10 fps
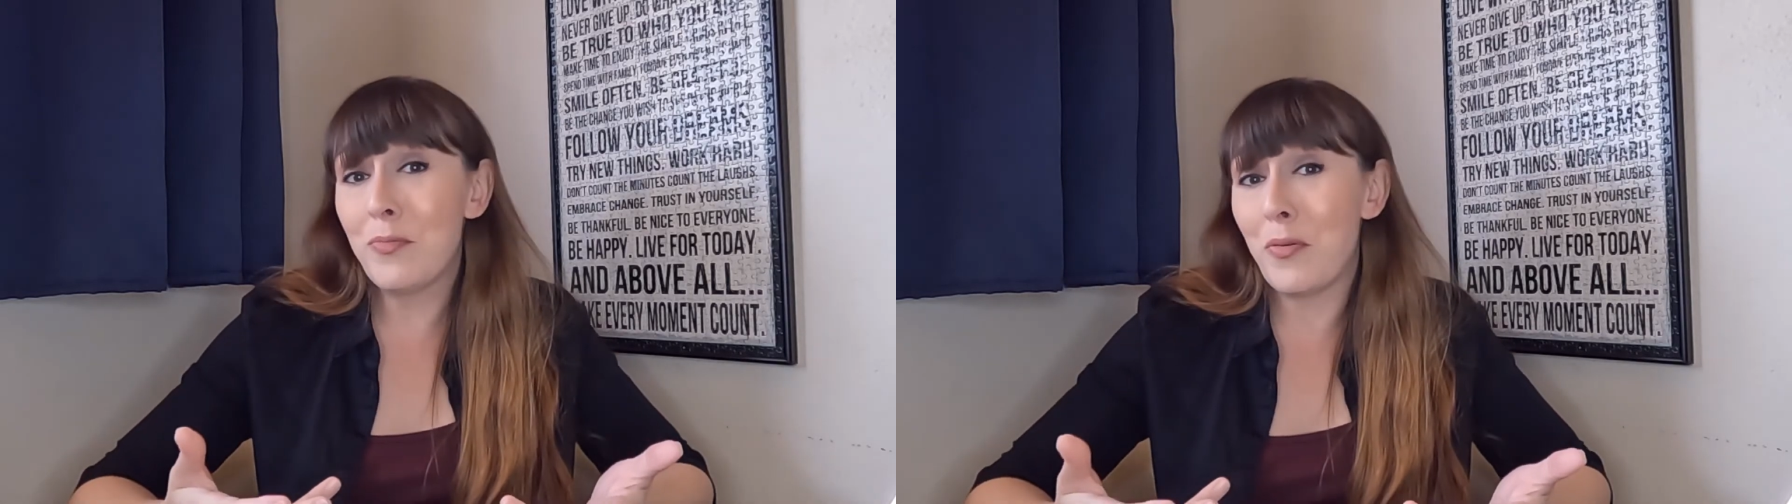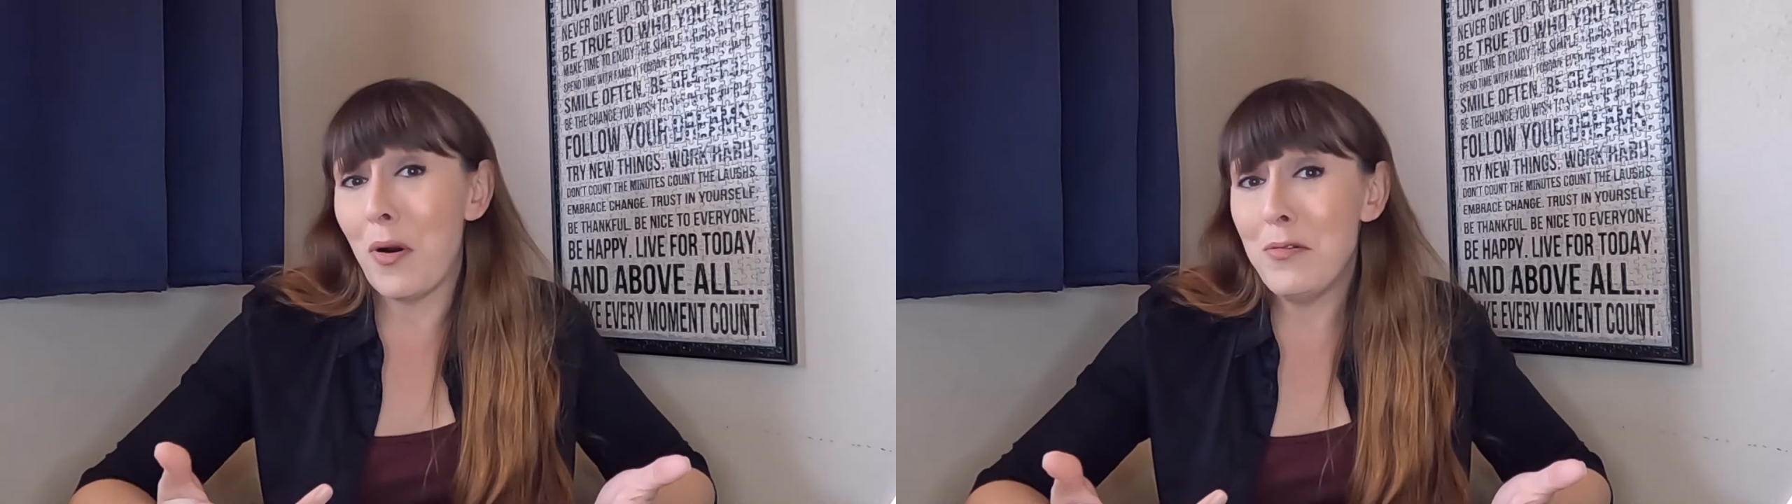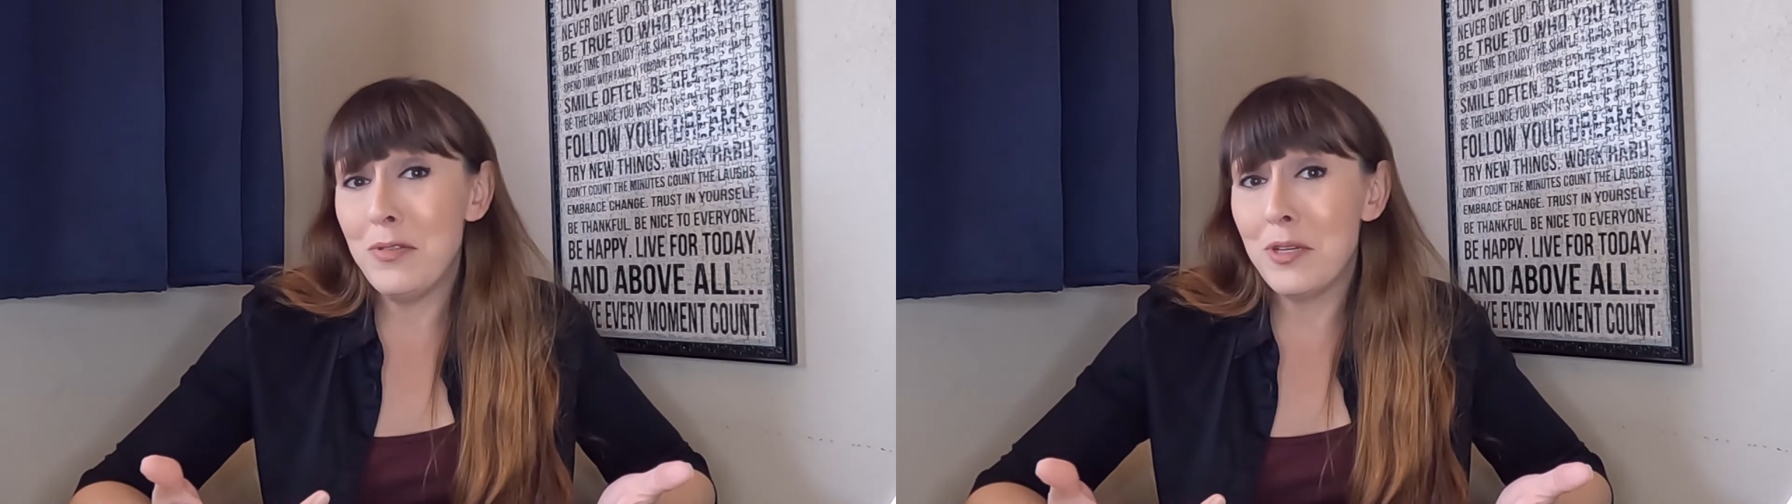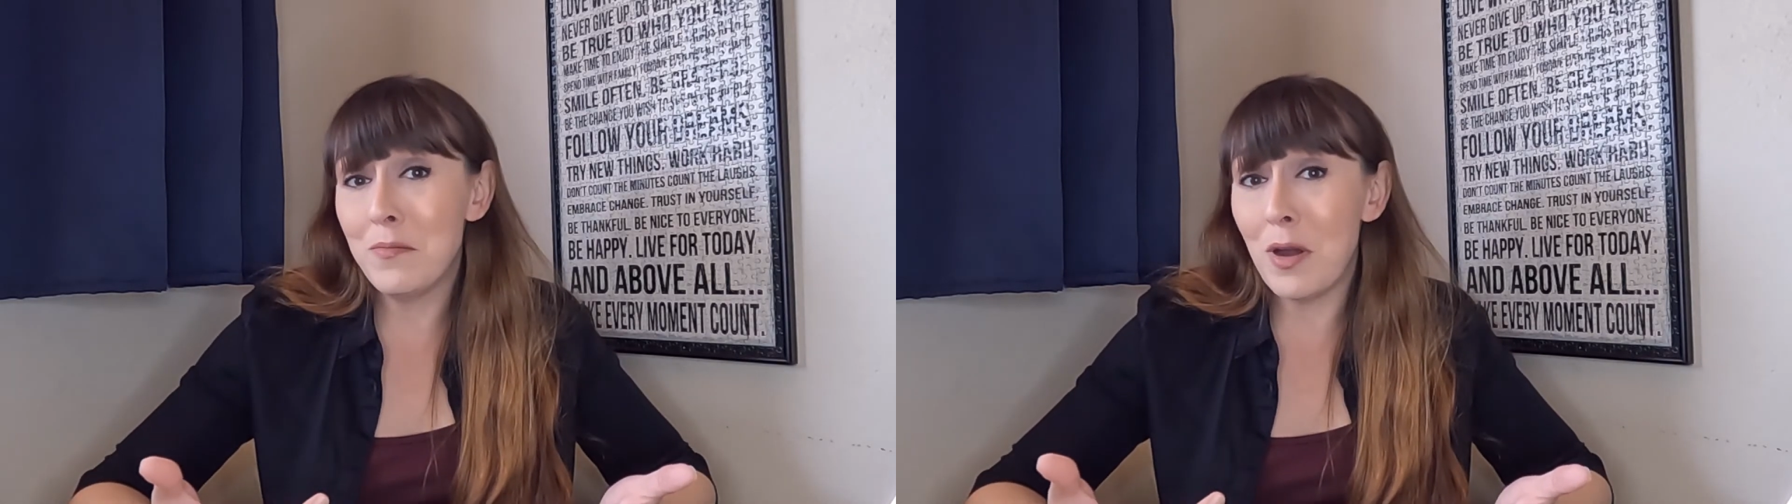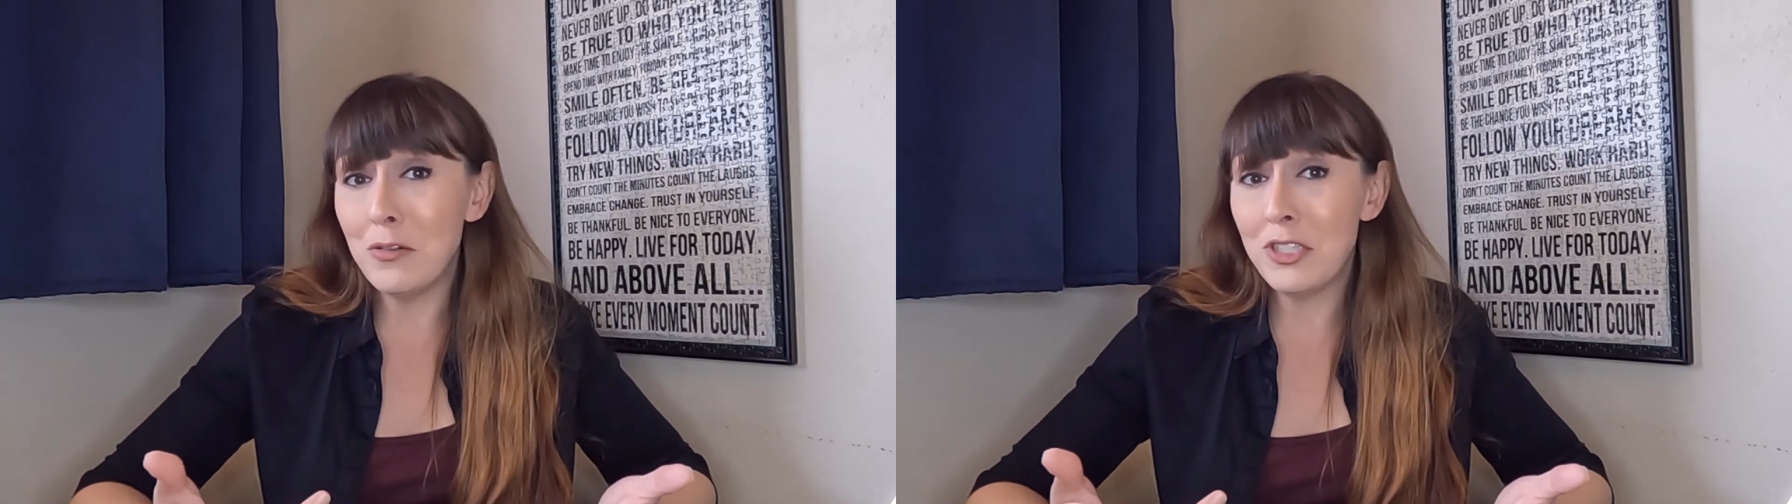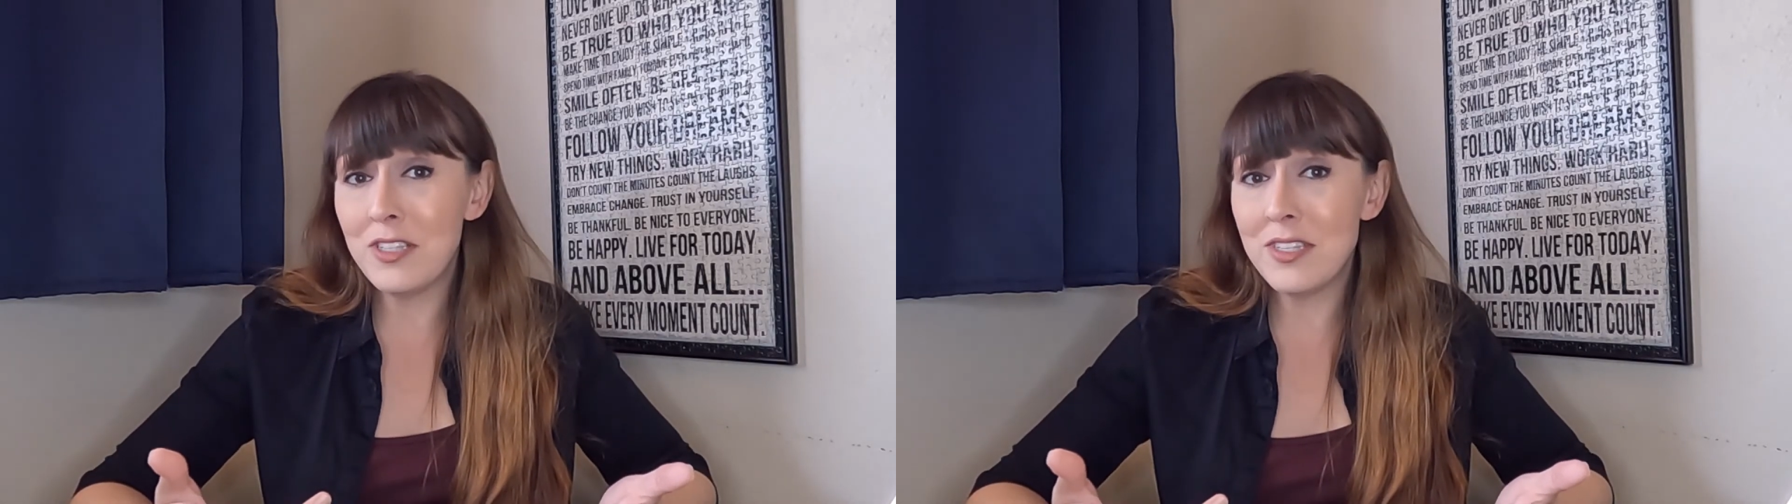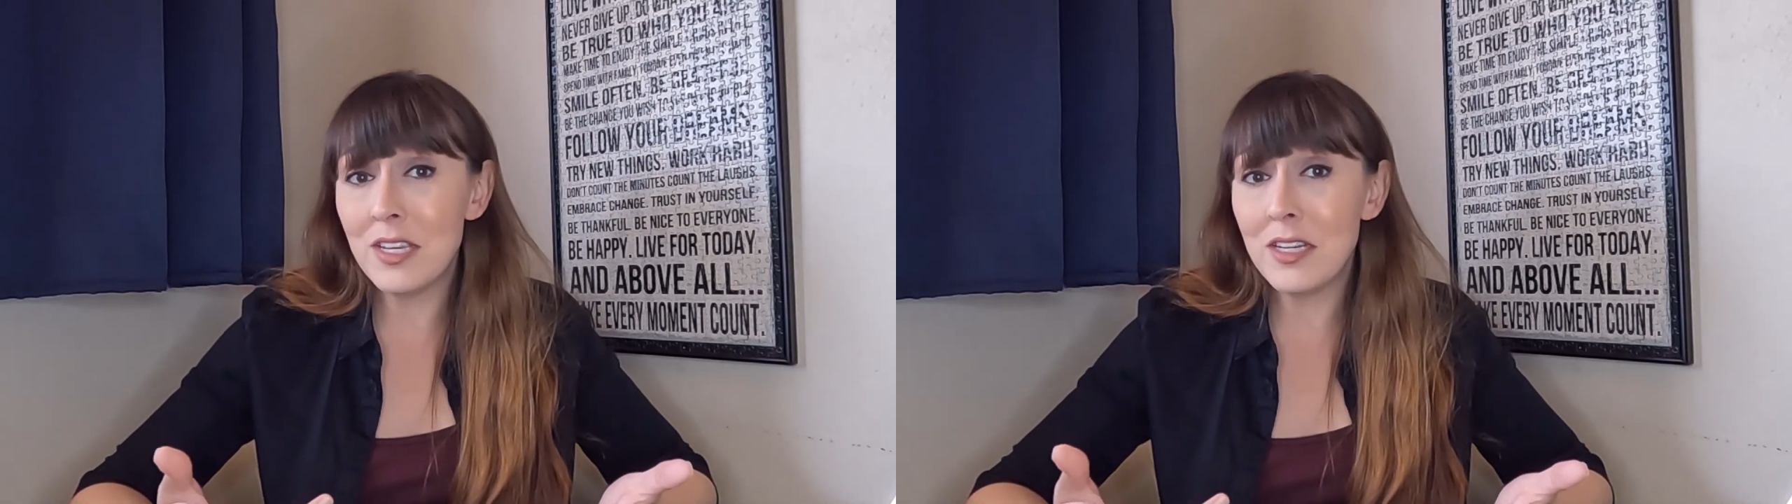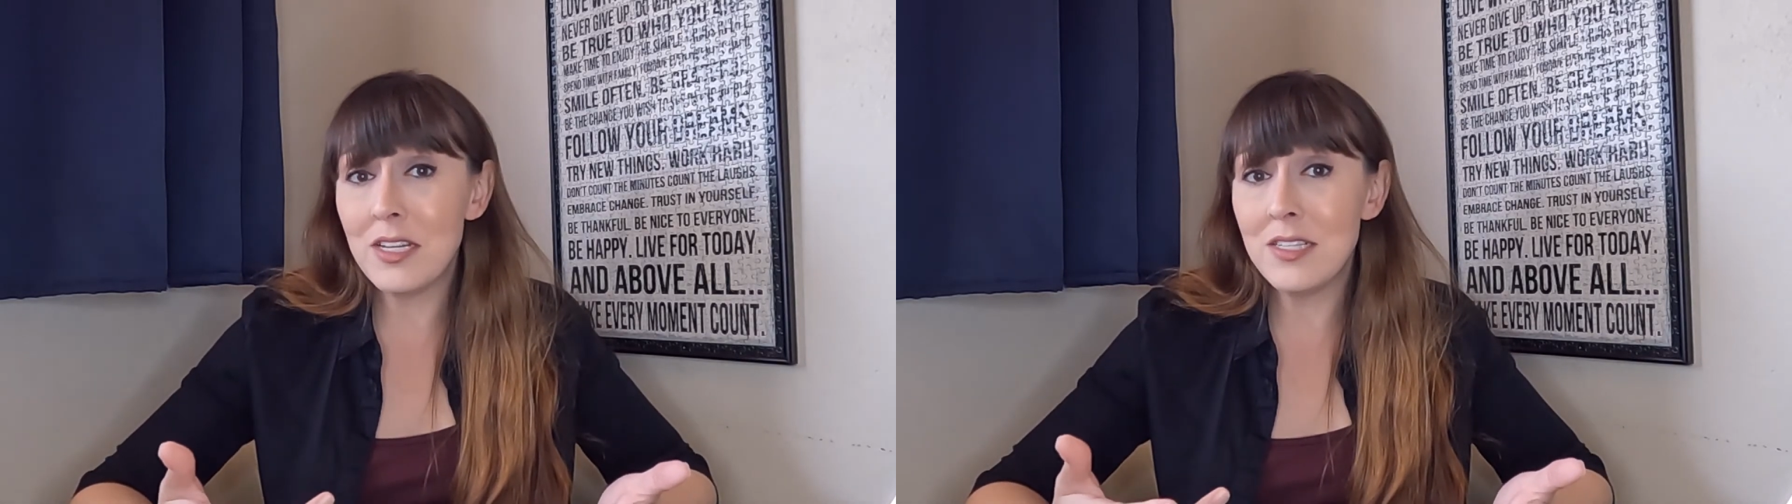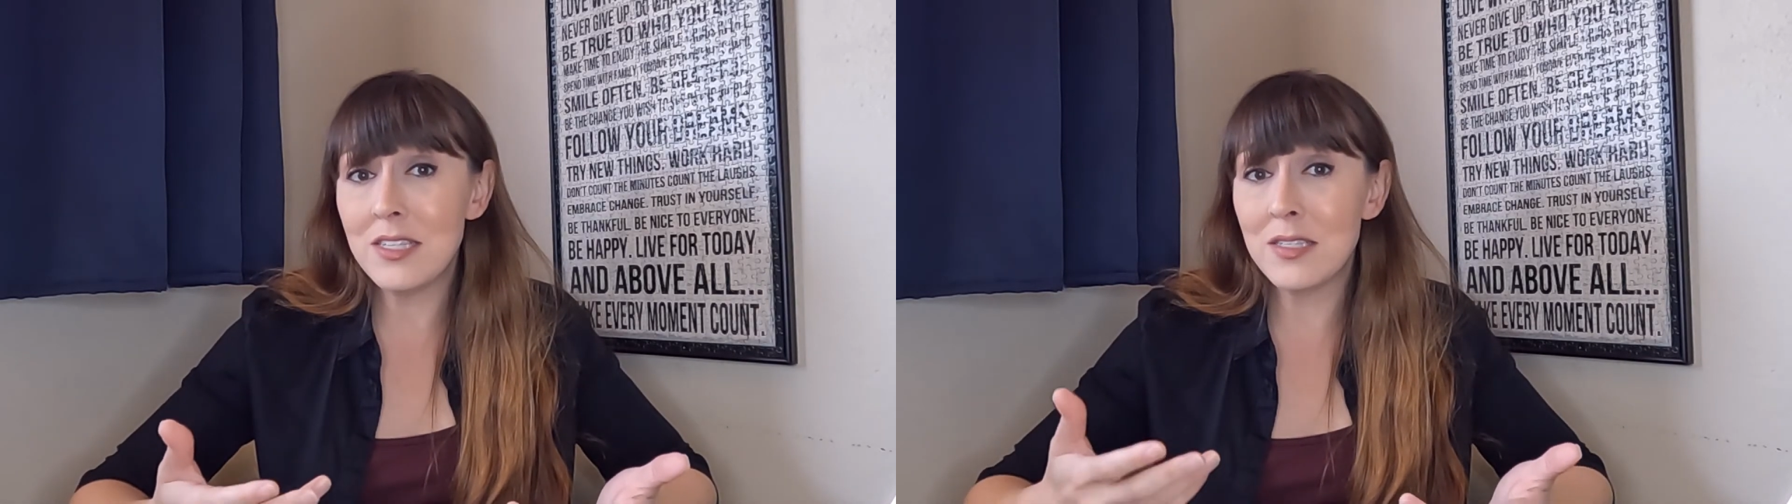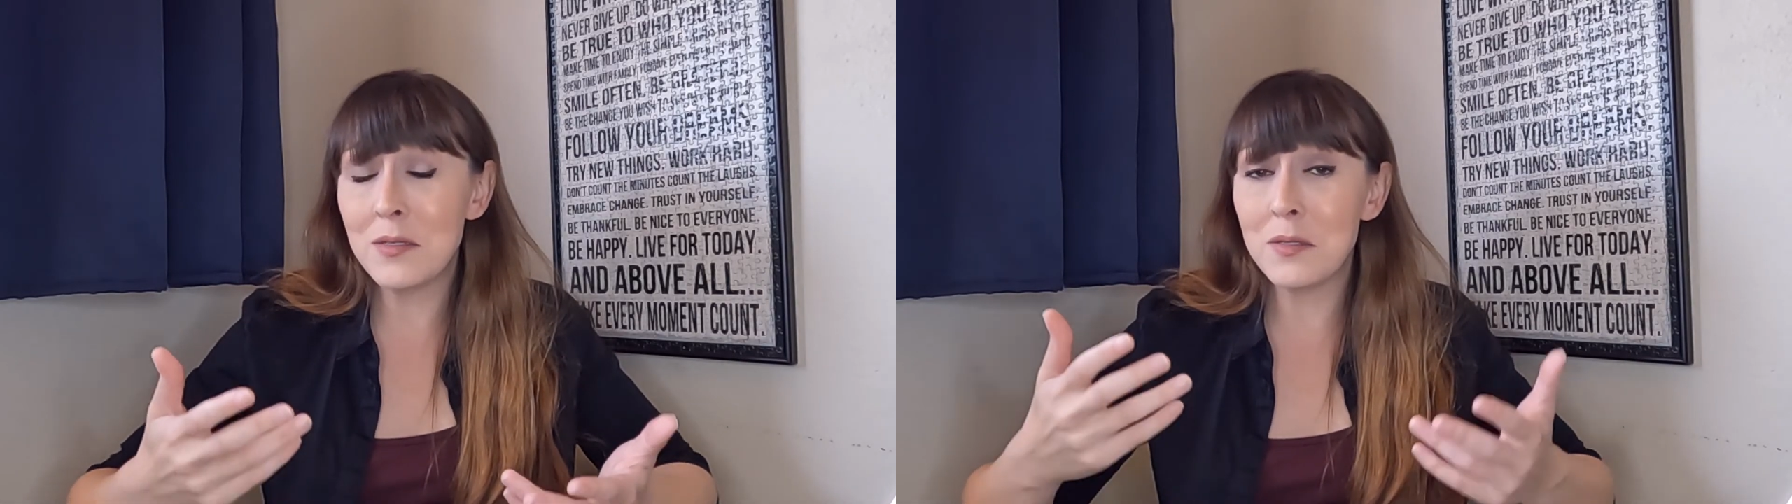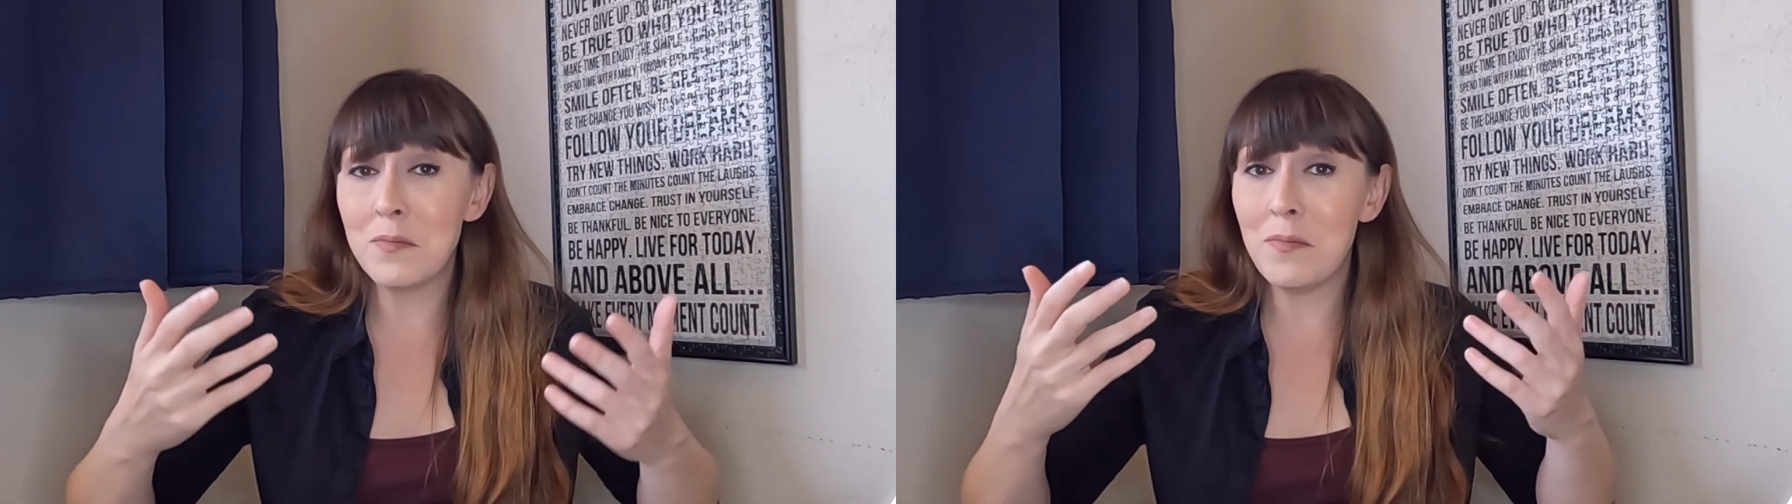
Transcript: prone to motion sickness,